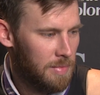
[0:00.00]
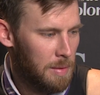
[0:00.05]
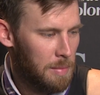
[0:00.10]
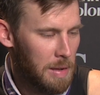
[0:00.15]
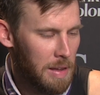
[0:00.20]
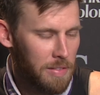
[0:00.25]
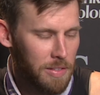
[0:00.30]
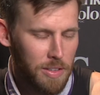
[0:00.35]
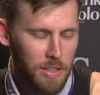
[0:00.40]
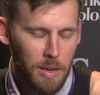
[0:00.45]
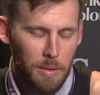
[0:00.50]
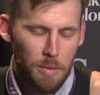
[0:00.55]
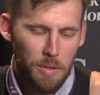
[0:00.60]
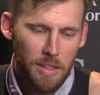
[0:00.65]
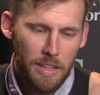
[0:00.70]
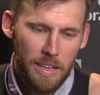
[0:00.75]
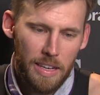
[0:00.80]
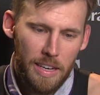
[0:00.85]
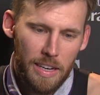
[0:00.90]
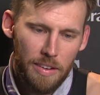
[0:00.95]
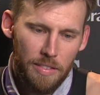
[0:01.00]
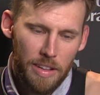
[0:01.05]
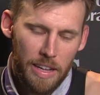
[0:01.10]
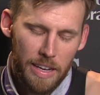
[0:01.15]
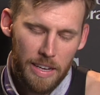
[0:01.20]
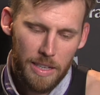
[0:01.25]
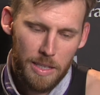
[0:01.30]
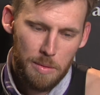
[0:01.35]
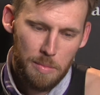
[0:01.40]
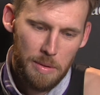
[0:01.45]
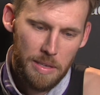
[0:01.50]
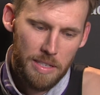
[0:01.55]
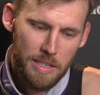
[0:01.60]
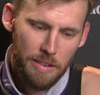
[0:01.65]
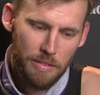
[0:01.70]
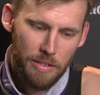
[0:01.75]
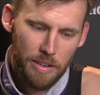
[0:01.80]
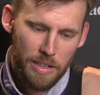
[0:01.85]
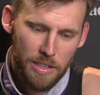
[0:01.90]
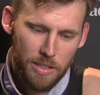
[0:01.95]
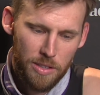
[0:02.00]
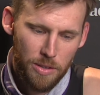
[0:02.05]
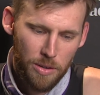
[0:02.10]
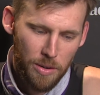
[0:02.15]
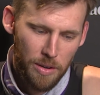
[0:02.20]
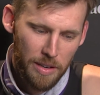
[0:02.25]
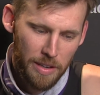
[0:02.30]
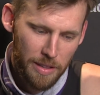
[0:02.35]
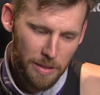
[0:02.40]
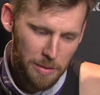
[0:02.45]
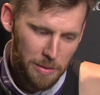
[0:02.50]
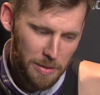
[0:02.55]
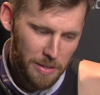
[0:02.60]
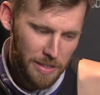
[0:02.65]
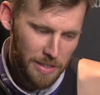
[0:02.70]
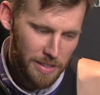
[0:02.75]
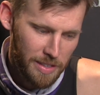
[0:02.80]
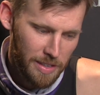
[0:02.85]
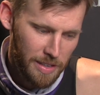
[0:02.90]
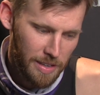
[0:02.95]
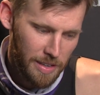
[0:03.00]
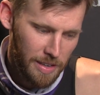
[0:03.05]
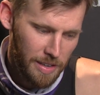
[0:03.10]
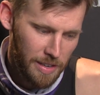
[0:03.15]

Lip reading: having trouble thinking of, like, a specific story that wouldn't...